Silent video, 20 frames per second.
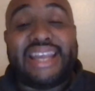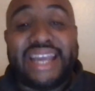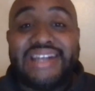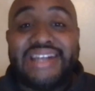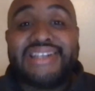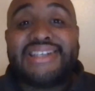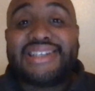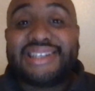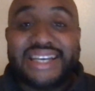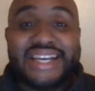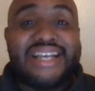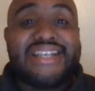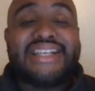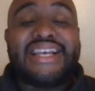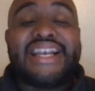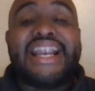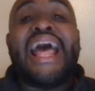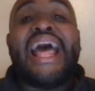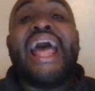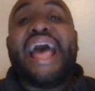Each
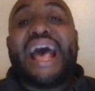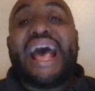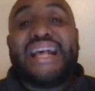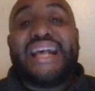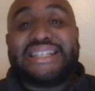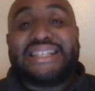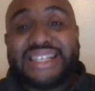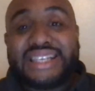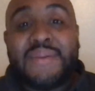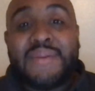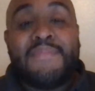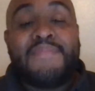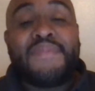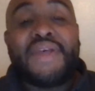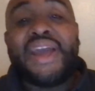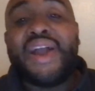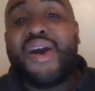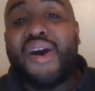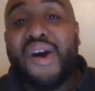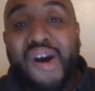season has
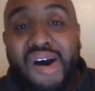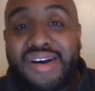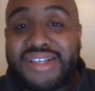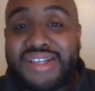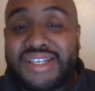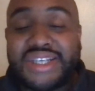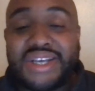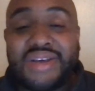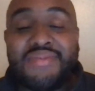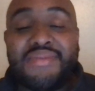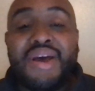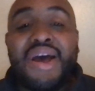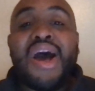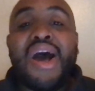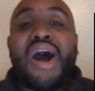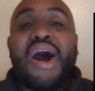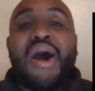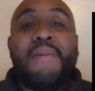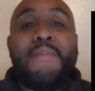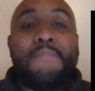something awesome
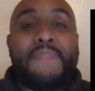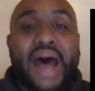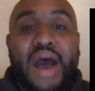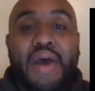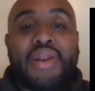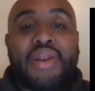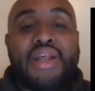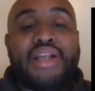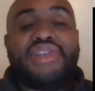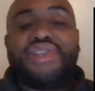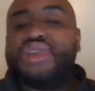about it.